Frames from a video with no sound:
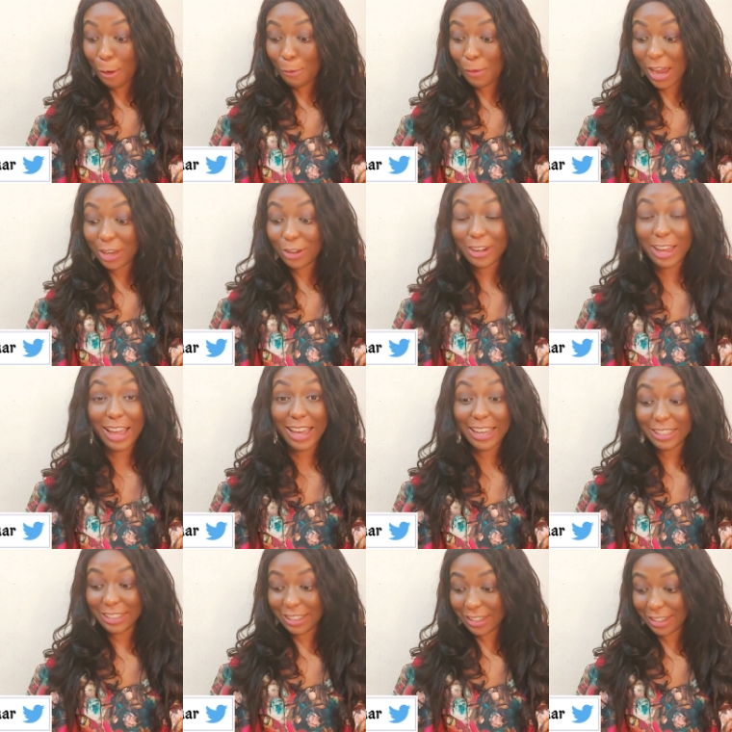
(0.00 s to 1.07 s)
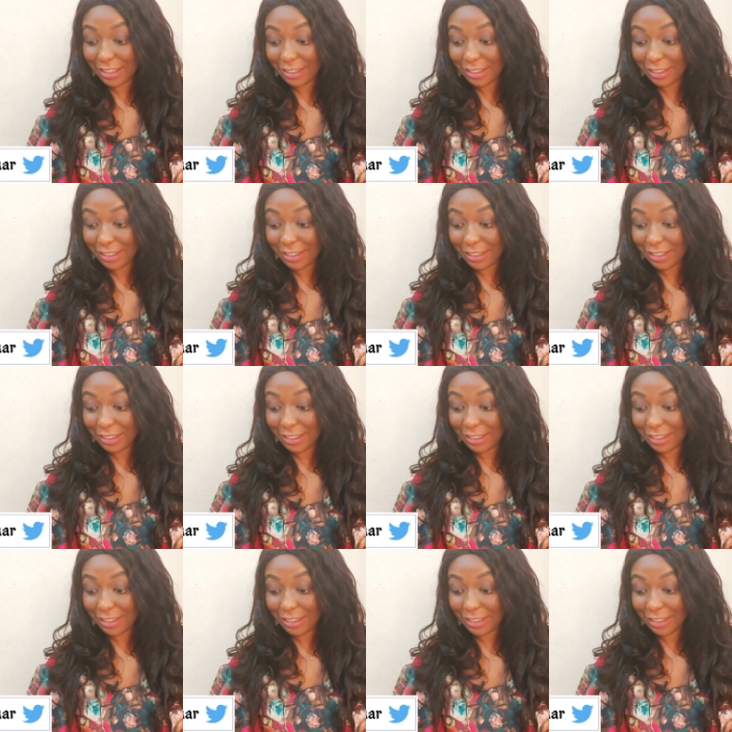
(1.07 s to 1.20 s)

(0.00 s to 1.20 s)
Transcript: Why are you not hiding her?